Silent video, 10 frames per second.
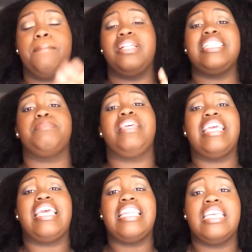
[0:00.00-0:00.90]
Please
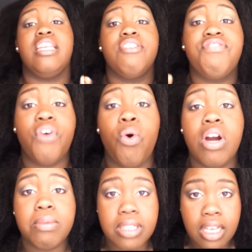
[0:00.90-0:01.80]
be an
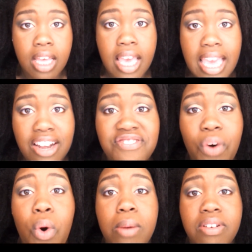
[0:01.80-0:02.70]
informed
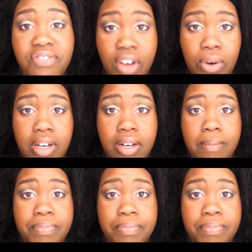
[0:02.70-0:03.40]
voter.